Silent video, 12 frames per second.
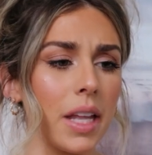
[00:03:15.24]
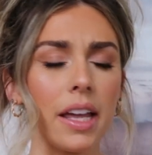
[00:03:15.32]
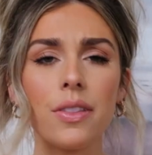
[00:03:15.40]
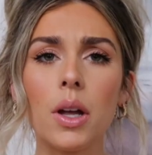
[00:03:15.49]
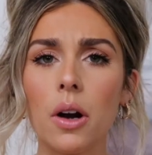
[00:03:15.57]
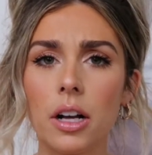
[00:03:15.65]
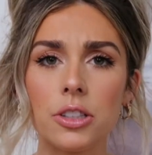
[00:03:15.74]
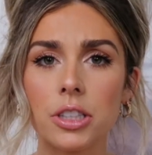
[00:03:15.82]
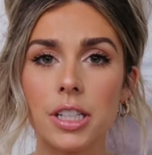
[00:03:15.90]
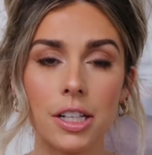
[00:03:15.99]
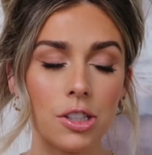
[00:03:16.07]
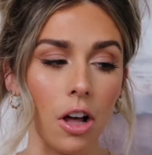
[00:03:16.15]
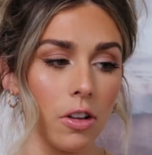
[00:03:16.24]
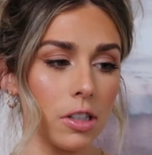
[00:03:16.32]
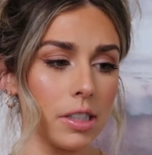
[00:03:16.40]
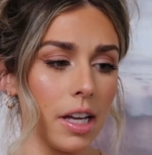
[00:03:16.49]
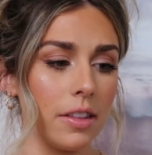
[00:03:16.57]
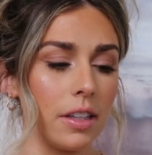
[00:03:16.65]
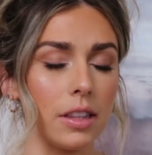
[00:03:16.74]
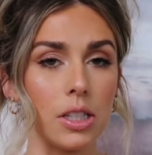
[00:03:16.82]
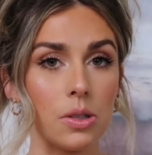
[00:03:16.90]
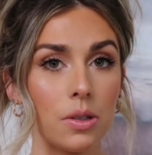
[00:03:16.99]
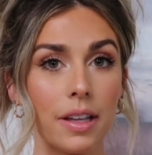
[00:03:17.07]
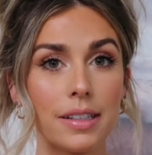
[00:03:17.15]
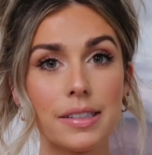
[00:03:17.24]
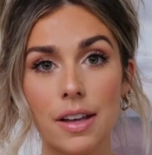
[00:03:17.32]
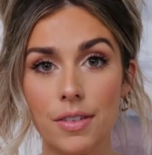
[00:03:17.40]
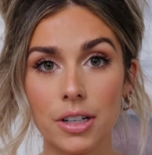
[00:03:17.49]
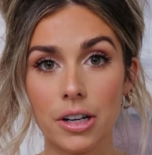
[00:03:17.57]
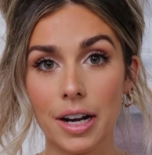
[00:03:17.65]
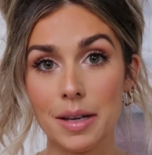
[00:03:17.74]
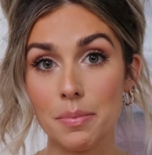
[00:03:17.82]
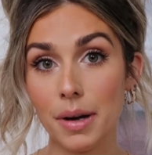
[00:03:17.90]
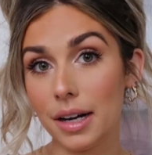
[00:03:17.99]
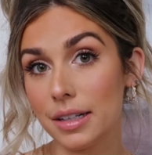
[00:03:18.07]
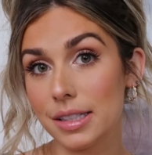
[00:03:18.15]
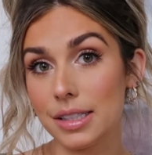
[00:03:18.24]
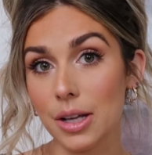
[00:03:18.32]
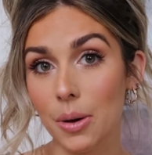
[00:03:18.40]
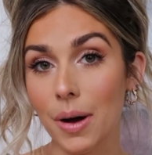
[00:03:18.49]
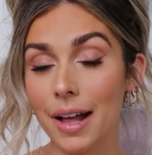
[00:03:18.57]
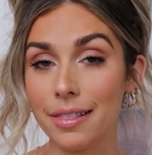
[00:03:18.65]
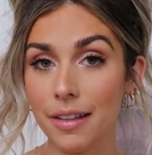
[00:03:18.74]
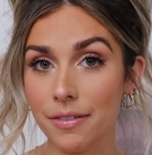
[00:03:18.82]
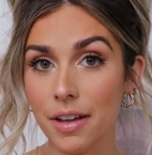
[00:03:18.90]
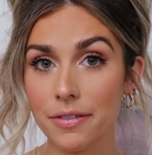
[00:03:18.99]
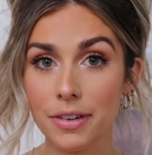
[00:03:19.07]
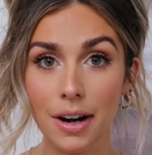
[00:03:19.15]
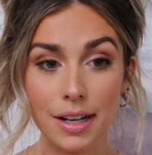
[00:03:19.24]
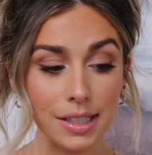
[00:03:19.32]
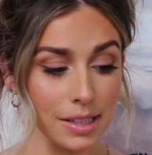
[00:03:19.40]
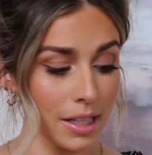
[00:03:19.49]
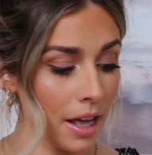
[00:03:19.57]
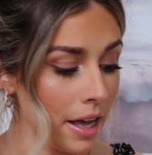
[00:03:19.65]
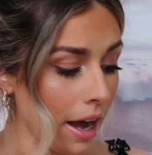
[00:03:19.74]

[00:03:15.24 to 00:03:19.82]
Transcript: And they're under $10. I think these were like $7 or $8, so I love that for us.